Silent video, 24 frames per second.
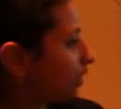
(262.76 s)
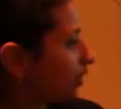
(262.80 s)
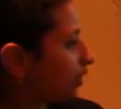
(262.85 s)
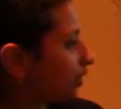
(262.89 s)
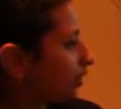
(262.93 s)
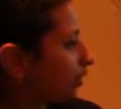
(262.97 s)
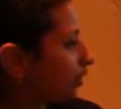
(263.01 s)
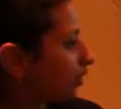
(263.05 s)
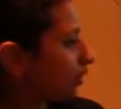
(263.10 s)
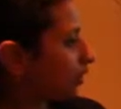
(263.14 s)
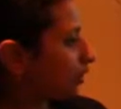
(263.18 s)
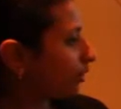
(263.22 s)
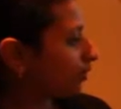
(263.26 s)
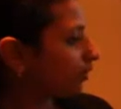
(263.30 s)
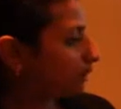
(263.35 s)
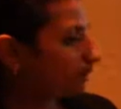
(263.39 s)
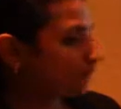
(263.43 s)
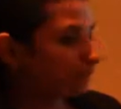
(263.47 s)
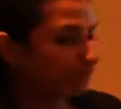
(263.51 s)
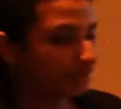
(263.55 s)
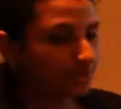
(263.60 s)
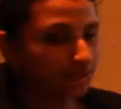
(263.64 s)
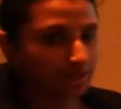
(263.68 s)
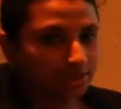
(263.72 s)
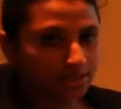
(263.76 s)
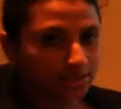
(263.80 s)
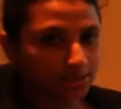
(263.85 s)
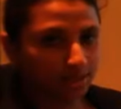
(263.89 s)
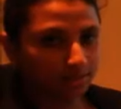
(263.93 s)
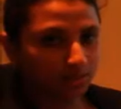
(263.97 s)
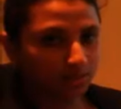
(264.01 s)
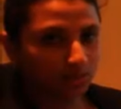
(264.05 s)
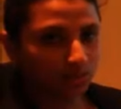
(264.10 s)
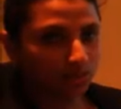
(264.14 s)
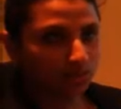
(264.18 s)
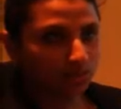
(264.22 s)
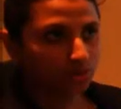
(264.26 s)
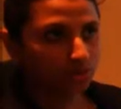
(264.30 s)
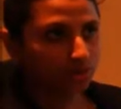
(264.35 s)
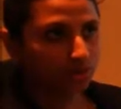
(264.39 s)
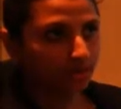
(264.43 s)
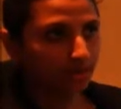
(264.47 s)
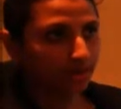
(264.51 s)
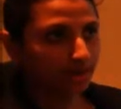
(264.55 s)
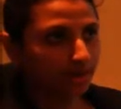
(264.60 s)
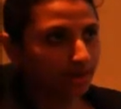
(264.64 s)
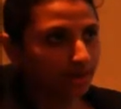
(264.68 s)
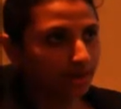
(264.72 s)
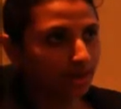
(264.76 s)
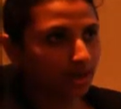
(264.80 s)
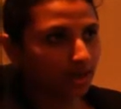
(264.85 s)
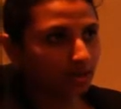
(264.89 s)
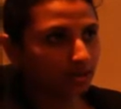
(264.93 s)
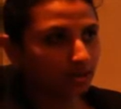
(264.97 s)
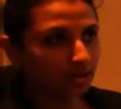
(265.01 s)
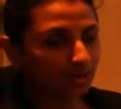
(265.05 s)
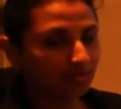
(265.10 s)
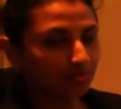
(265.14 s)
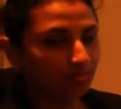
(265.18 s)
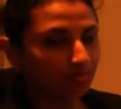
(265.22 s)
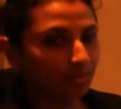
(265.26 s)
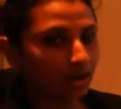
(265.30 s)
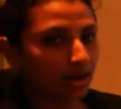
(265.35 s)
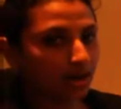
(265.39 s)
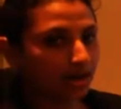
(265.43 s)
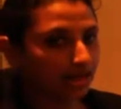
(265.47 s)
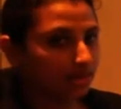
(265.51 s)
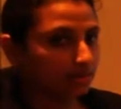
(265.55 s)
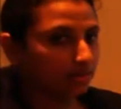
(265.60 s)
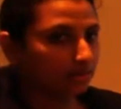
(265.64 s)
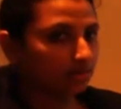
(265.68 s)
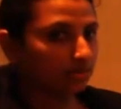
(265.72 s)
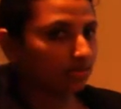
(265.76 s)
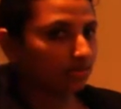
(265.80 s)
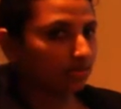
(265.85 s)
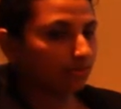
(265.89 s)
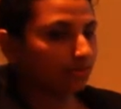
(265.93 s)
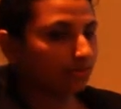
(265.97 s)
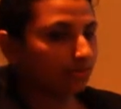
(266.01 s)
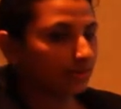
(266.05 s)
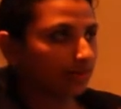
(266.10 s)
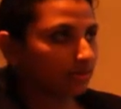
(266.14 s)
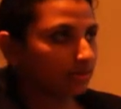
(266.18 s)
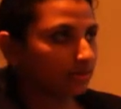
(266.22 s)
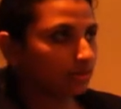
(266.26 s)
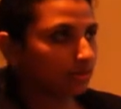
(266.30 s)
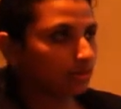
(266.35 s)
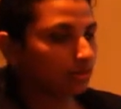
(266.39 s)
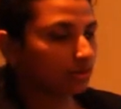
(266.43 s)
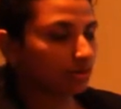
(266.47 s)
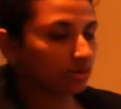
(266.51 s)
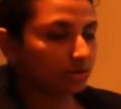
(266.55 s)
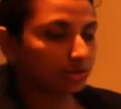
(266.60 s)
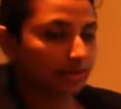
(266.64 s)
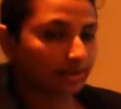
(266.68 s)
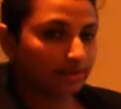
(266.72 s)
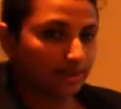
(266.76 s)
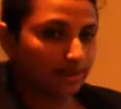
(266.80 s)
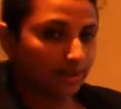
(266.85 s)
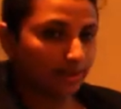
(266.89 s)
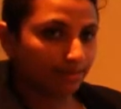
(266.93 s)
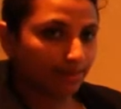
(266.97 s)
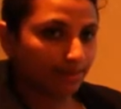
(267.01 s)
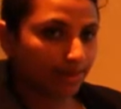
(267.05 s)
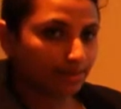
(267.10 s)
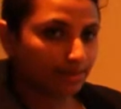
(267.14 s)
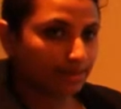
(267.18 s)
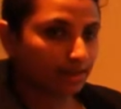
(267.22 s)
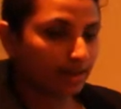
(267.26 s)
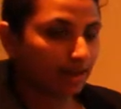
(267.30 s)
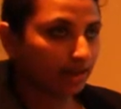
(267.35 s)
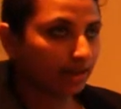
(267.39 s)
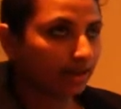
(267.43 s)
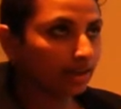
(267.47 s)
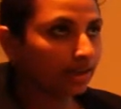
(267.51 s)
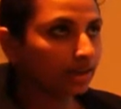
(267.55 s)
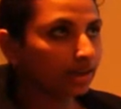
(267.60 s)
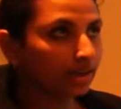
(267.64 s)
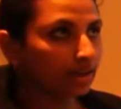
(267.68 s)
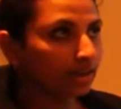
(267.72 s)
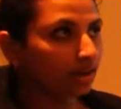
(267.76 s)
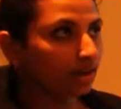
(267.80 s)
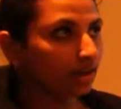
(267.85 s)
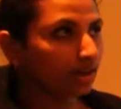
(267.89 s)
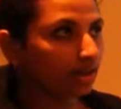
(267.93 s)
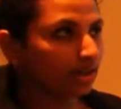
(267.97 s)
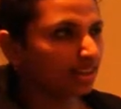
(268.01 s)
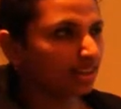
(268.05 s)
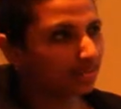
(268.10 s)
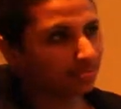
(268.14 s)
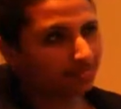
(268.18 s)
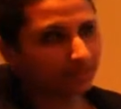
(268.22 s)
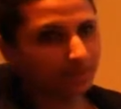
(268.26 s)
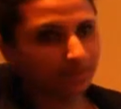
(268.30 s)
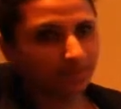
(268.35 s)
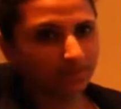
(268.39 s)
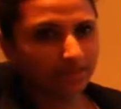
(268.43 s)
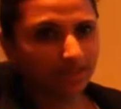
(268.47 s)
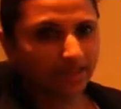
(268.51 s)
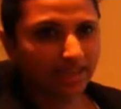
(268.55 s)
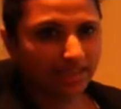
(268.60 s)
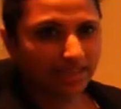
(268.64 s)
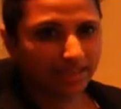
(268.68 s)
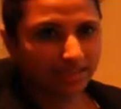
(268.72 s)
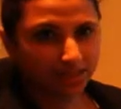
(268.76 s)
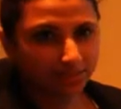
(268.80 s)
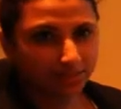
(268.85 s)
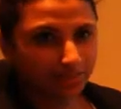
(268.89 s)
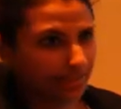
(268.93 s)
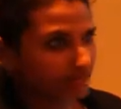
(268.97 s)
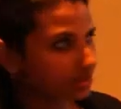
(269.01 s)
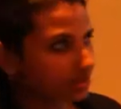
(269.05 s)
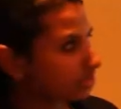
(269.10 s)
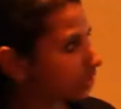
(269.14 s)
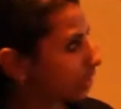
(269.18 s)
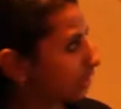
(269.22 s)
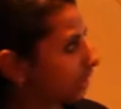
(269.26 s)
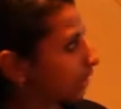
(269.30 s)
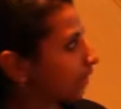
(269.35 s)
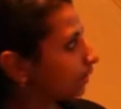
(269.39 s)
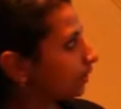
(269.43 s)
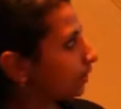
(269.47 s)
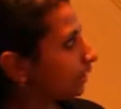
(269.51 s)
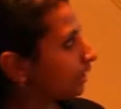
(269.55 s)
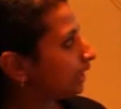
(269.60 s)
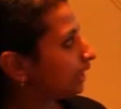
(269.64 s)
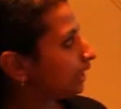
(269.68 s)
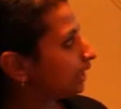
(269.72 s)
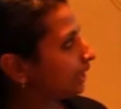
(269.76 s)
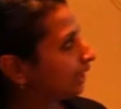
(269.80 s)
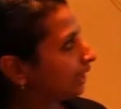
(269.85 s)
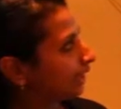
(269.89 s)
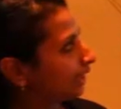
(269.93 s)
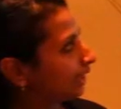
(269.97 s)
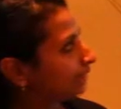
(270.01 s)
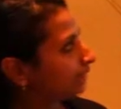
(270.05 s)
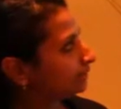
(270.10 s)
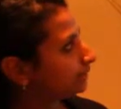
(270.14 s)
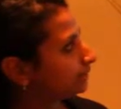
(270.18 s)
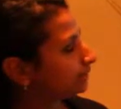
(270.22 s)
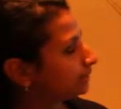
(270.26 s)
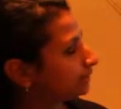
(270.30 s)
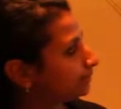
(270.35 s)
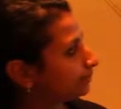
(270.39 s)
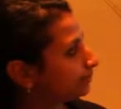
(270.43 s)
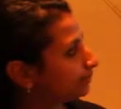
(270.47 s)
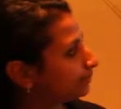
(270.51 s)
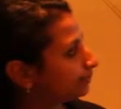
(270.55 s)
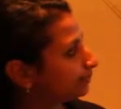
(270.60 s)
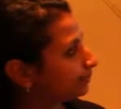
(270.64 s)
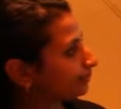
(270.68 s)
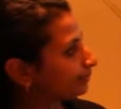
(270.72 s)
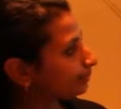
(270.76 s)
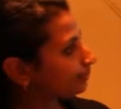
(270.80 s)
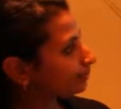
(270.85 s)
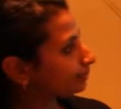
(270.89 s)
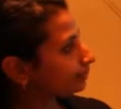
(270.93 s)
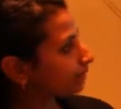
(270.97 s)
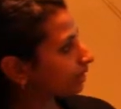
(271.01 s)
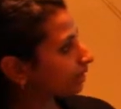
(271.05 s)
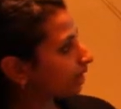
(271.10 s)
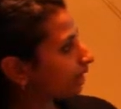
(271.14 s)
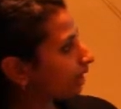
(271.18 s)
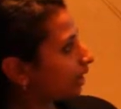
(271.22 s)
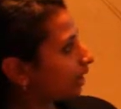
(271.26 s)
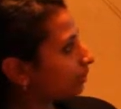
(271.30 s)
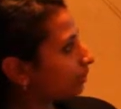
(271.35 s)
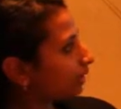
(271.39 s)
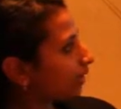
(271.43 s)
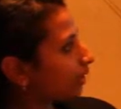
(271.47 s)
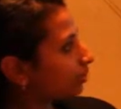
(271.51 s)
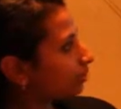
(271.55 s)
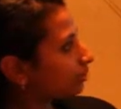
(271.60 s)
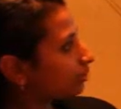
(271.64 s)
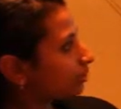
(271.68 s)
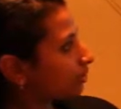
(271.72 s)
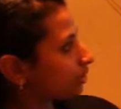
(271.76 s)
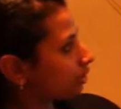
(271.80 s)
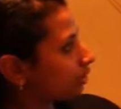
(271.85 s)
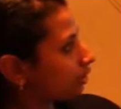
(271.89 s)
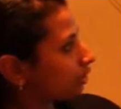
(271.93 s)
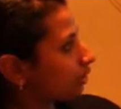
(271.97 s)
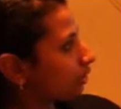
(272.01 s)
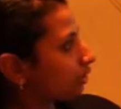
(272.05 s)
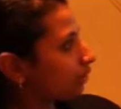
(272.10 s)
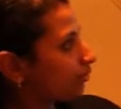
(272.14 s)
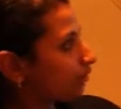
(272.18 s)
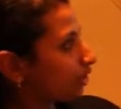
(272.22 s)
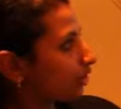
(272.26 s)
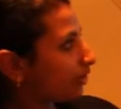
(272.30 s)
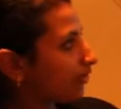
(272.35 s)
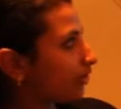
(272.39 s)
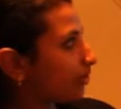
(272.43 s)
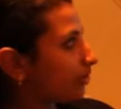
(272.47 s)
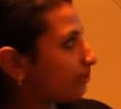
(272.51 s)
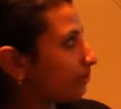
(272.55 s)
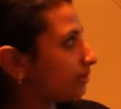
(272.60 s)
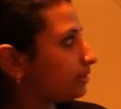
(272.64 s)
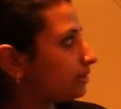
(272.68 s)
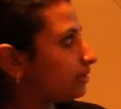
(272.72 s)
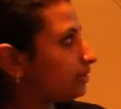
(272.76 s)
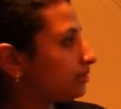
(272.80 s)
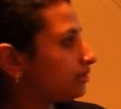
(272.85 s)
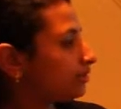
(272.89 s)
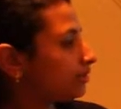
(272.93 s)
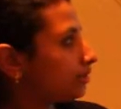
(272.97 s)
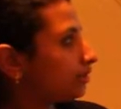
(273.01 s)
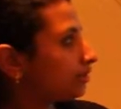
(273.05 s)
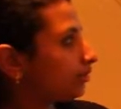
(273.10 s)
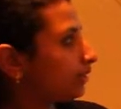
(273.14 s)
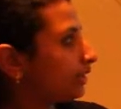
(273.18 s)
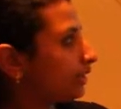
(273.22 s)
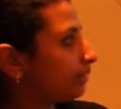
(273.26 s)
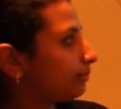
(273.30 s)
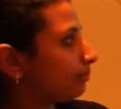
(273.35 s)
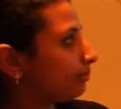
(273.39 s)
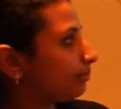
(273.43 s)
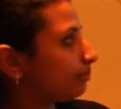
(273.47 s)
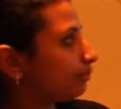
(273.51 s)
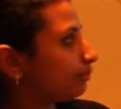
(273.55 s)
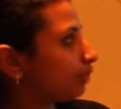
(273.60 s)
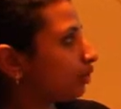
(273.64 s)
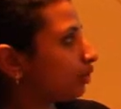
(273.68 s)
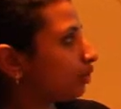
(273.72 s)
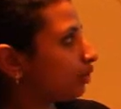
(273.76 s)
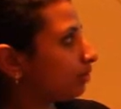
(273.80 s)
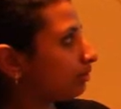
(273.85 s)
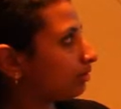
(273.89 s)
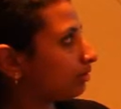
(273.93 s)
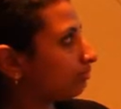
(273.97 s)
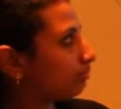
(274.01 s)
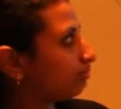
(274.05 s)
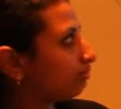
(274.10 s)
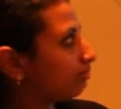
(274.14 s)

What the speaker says: So my first step was to find out if my friends thought the same as I, if we were getting the best deal, and about 45% of them thought